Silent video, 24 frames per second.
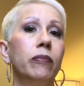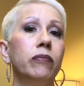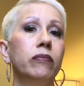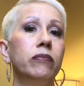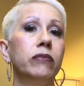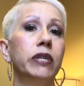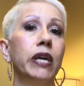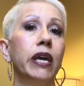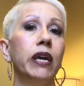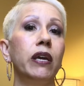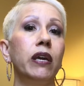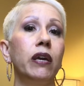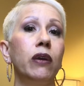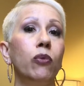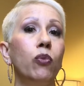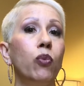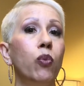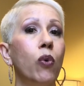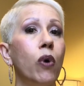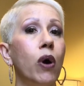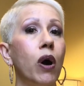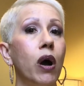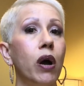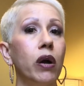taking
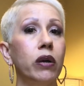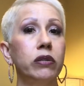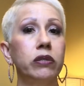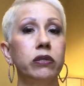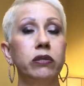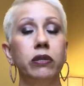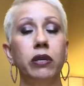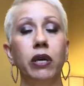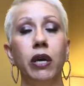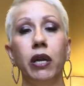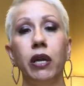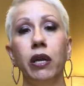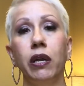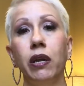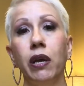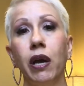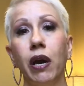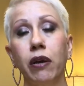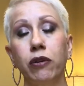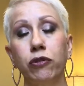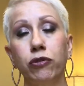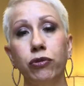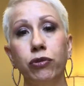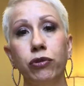walks, getting
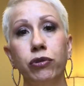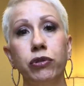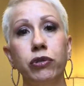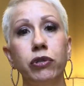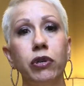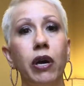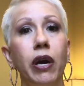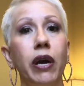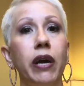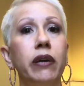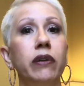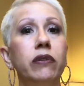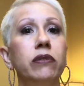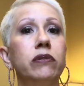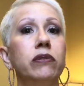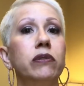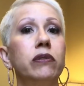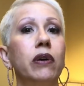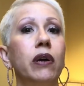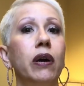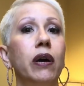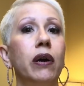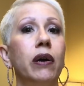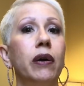exercise,
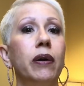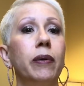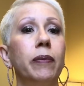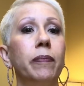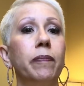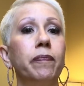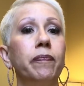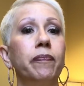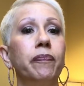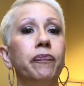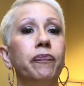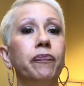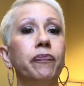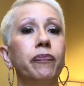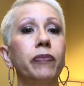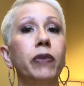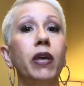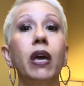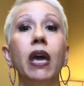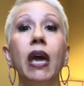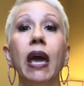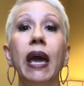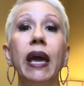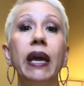
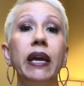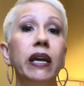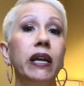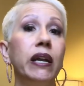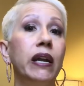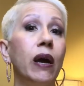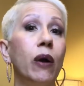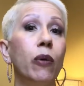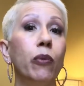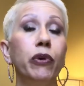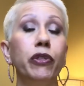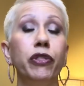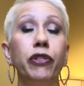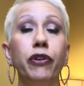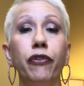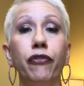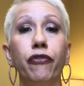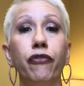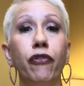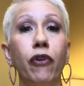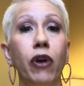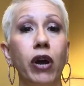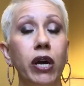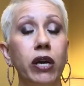hanging out with your
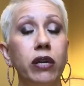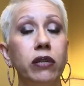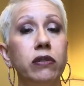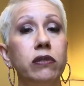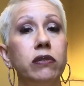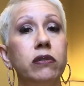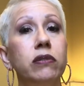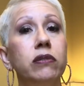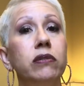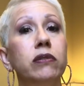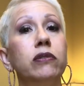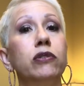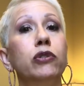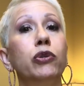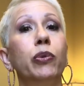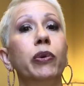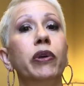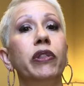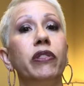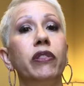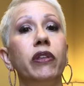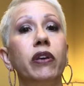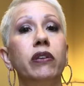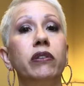friends,
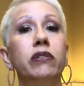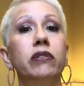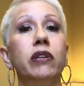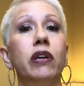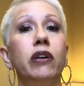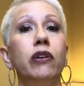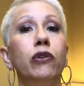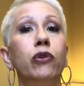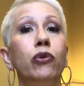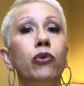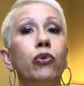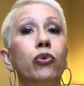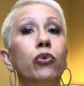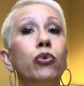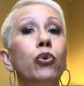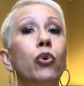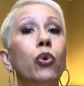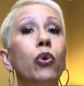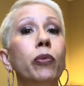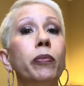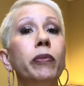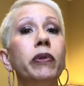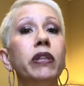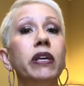doing things that you
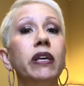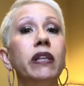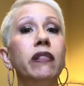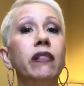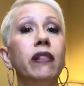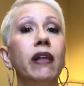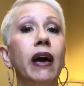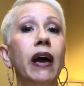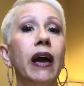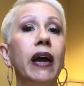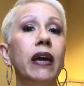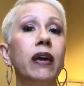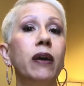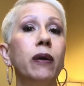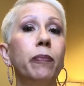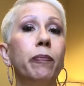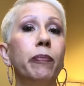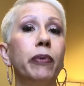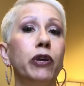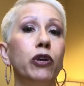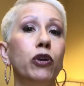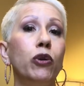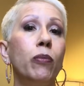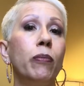normally like,
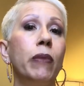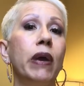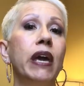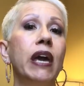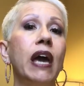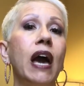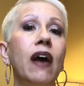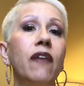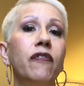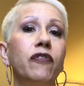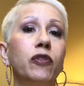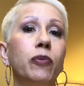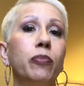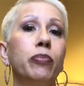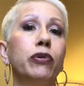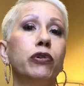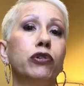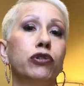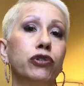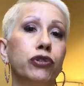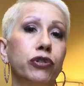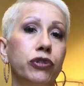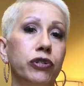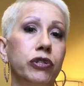but you may have to
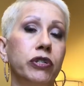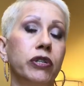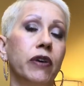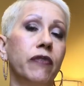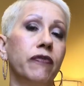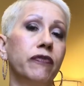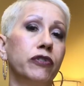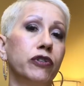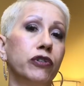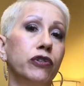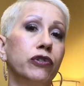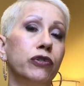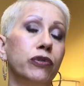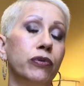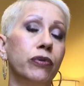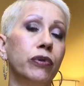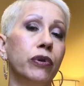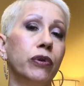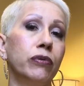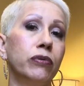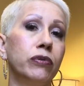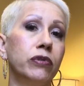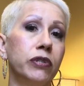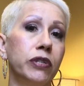push yourself to do
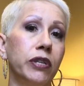those